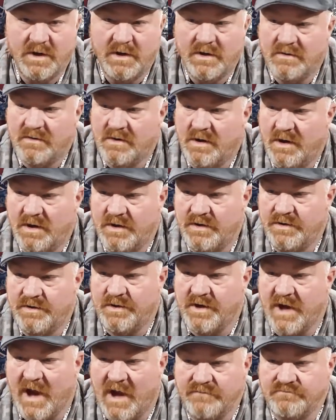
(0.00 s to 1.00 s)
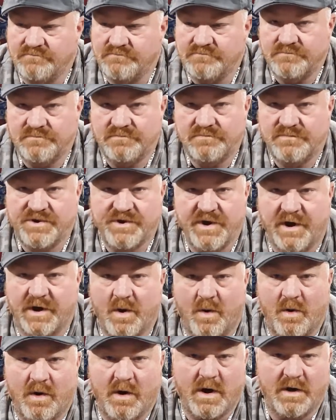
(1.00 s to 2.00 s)
You got shit
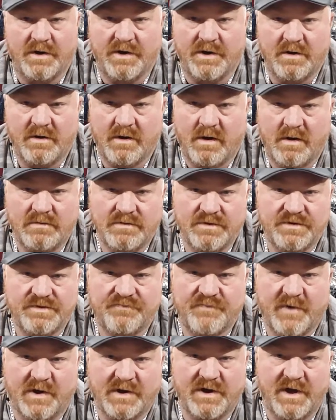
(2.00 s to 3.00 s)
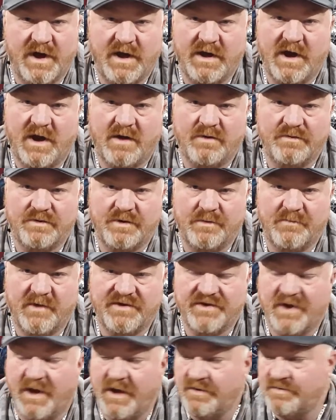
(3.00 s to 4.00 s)
going on here. I'll just fucking hang out and do my
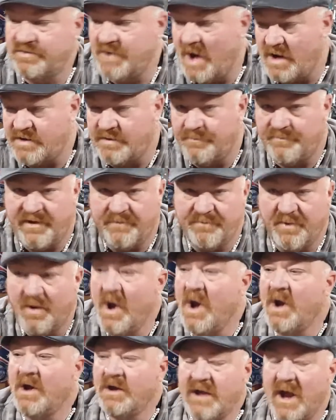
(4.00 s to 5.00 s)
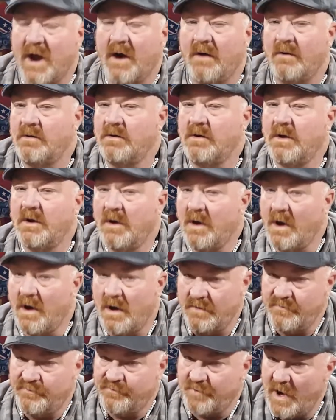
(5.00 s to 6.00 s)
thing, talk to people. Now,
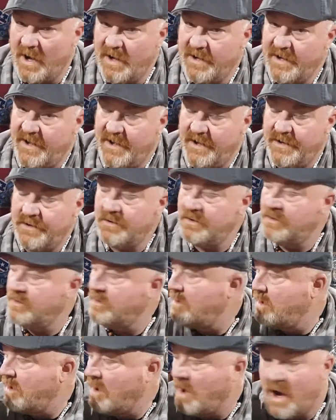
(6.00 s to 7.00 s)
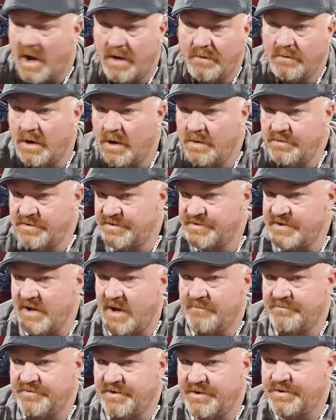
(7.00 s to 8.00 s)
on Friday, I rode the
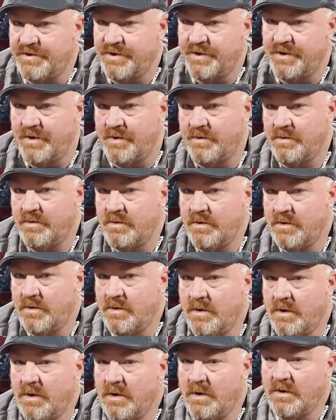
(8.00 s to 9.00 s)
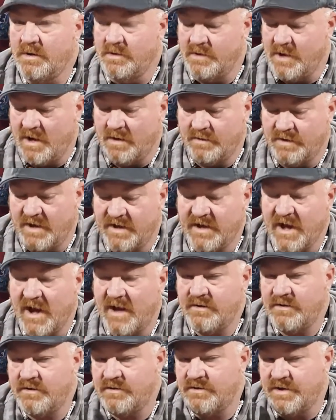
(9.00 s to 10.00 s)
72. They
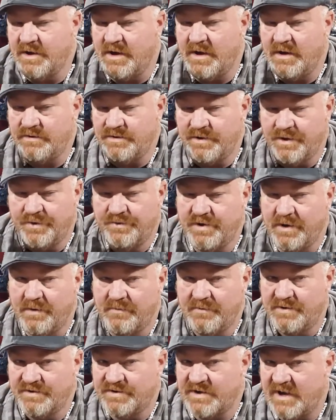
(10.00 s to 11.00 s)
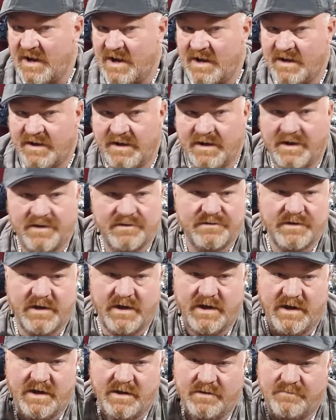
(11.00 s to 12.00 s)
got, the YouTubers got it,
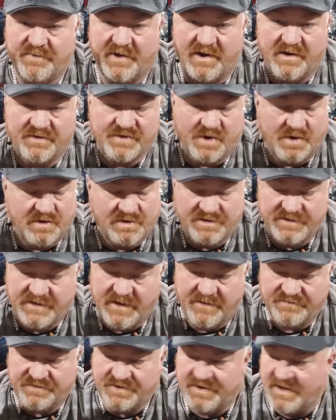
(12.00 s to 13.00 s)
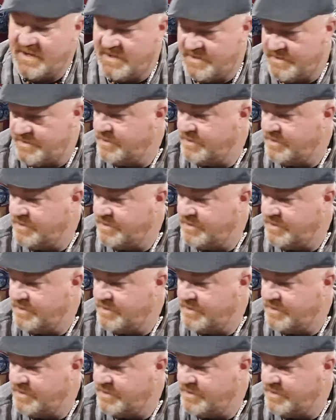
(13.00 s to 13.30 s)
and Paris Harley Davidson had it.